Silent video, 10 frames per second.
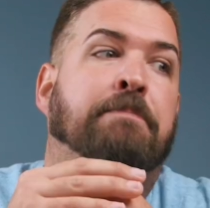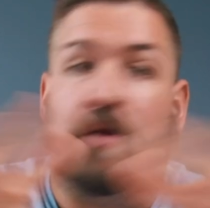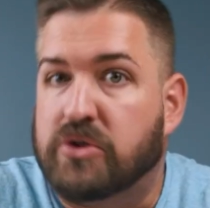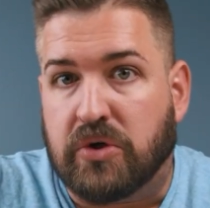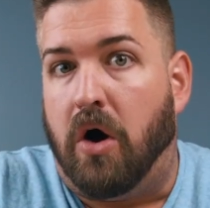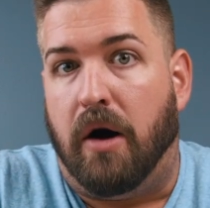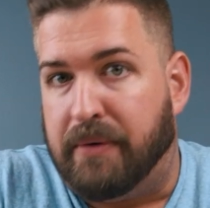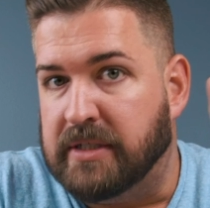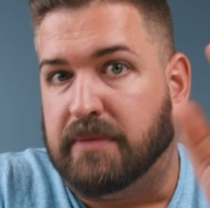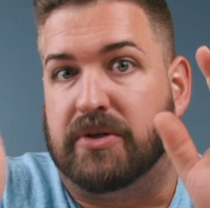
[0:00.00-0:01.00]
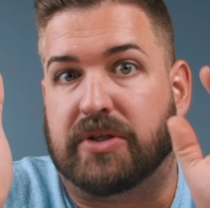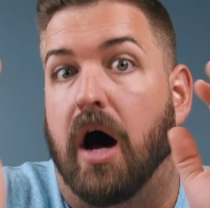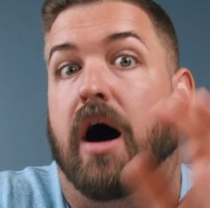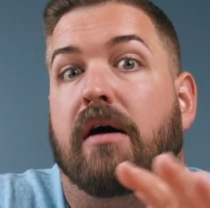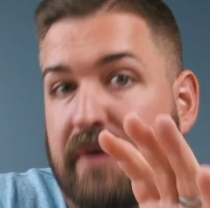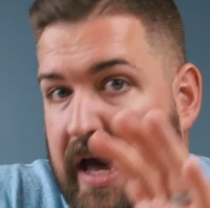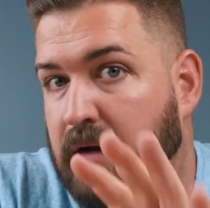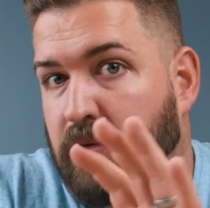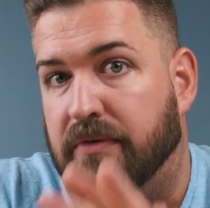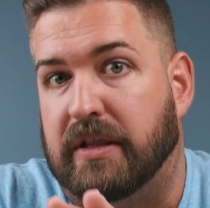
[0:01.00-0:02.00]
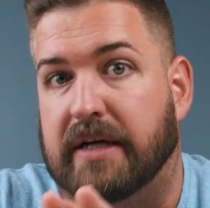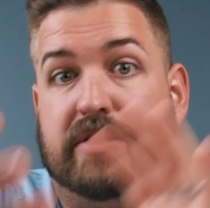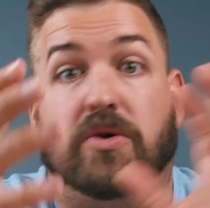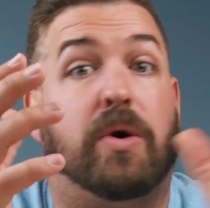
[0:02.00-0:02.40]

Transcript: Those are all principles of anamorphic lenses,